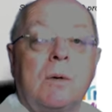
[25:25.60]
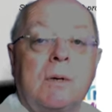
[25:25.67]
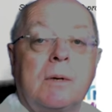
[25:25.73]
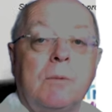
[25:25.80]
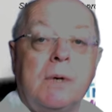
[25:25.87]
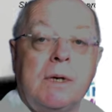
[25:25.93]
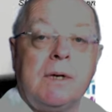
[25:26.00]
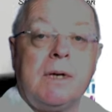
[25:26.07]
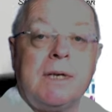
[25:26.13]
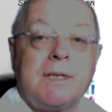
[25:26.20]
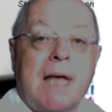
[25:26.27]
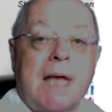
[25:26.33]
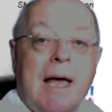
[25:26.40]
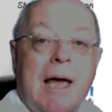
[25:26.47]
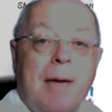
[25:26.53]
is
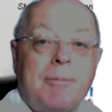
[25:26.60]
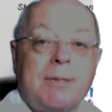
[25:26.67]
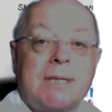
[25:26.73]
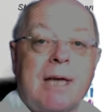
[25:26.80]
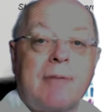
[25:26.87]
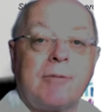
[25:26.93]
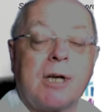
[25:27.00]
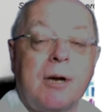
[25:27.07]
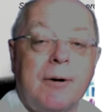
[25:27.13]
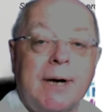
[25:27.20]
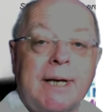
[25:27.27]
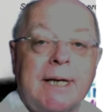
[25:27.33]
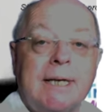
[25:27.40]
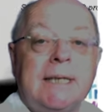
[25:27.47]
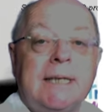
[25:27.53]
happy to have a go
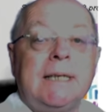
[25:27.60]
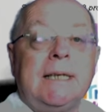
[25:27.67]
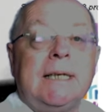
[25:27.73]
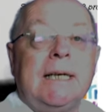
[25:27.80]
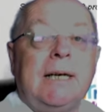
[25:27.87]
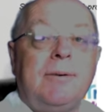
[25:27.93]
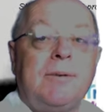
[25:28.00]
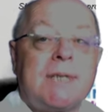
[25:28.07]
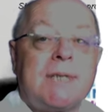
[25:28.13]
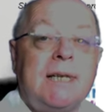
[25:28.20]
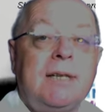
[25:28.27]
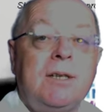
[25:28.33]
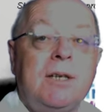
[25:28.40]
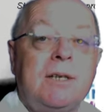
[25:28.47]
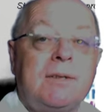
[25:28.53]
at it. If there's
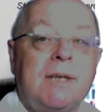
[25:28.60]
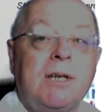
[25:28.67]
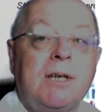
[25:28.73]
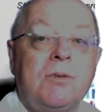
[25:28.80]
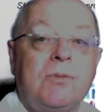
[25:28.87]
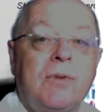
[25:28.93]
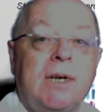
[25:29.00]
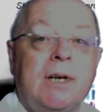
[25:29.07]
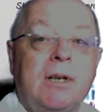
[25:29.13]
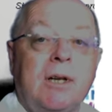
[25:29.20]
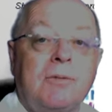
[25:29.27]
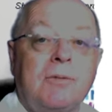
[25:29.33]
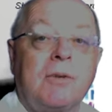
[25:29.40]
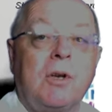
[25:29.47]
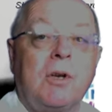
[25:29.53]
anything you feel
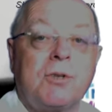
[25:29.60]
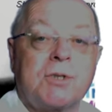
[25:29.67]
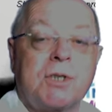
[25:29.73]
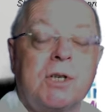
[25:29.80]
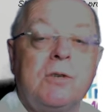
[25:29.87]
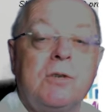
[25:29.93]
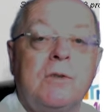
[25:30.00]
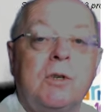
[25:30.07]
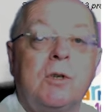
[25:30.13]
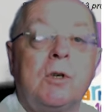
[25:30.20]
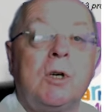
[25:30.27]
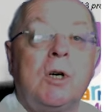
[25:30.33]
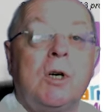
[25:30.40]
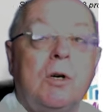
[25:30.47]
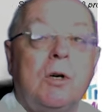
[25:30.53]
I've glossed over
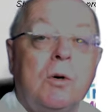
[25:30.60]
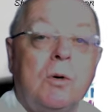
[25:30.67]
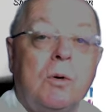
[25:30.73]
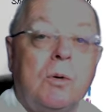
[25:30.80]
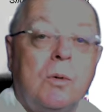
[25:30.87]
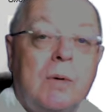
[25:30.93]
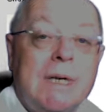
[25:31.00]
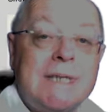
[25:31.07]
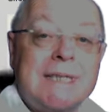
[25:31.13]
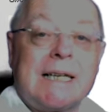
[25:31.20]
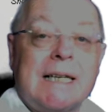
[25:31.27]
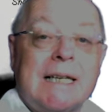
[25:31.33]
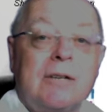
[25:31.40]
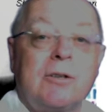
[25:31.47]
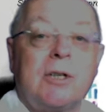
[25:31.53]
or isn't
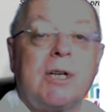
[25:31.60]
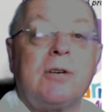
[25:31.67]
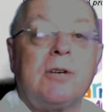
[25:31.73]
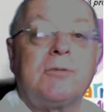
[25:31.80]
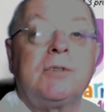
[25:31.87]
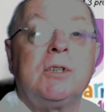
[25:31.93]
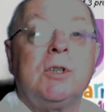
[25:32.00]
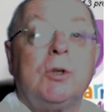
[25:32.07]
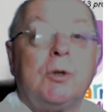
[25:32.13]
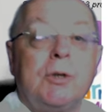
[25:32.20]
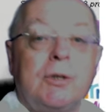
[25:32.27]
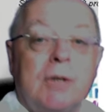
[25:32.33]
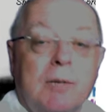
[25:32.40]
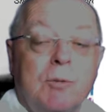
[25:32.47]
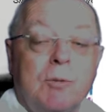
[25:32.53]
clear enough, or
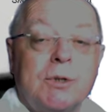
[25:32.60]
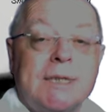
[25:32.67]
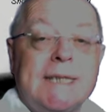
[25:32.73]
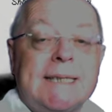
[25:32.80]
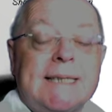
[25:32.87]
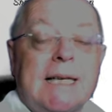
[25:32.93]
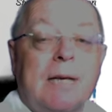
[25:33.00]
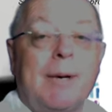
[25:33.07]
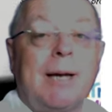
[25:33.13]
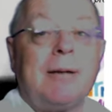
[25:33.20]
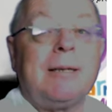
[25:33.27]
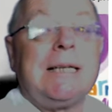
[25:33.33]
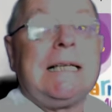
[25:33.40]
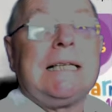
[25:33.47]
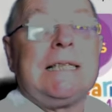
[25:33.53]
you'd like more detail about,
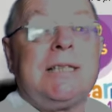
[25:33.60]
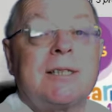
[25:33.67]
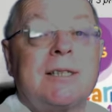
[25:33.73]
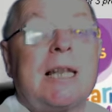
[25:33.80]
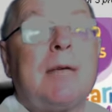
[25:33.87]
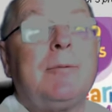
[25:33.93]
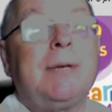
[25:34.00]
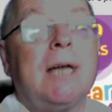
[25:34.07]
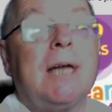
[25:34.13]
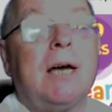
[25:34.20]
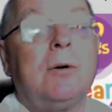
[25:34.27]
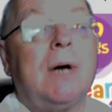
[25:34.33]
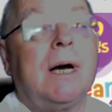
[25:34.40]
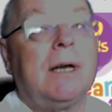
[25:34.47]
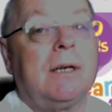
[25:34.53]
just let me
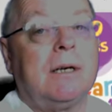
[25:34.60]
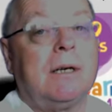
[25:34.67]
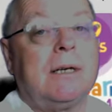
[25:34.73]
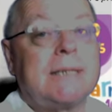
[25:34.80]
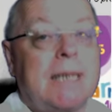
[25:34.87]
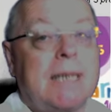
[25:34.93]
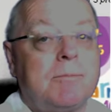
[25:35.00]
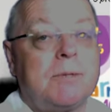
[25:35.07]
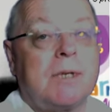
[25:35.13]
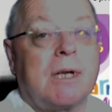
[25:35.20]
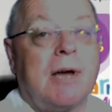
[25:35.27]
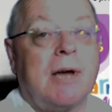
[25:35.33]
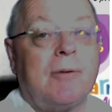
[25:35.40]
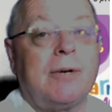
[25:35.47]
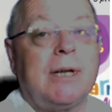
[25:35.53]
know and I'll attempt to
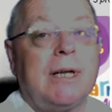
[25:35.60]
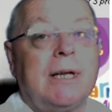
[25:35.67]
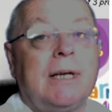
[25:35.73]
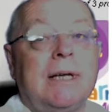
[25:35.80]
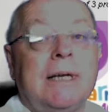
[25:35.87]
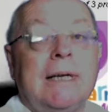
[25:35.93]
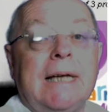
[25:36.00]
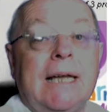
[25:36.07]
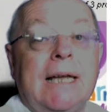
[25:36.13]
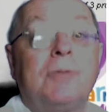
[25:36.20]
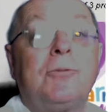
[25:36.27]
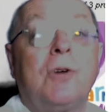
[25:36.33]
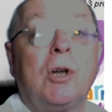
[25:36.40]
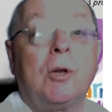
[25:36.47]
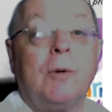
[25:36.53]
cover it in a
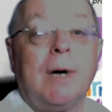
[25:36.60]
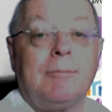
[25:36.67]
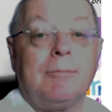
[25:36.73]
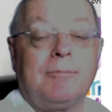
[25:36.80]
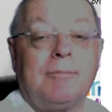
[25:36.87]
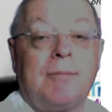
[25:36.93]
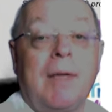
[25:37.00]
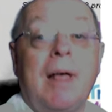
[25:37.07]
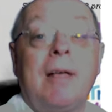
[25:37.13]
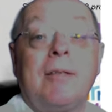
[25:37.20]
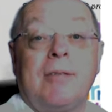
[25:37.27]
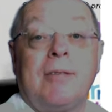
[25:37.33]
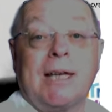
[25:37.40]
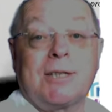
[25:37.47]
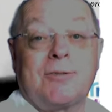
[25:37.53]
follow-up.
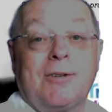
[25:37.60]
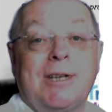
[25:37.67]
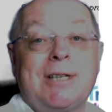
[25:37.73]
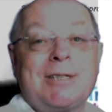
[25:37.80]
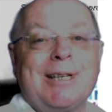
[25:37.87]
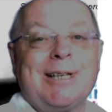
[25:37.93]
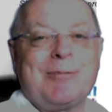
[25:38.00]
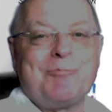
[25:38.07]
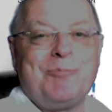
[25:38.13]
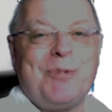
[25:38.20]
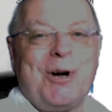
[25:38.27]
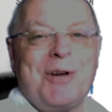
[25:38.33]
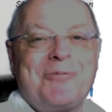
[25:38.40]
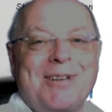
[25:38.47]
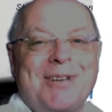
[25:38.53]
Thanks for listening.
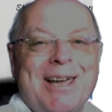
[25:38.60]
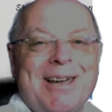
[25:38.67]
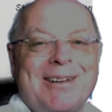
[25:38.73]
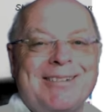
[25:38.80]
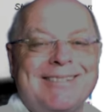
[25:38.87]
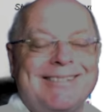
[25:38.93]
Bye for now.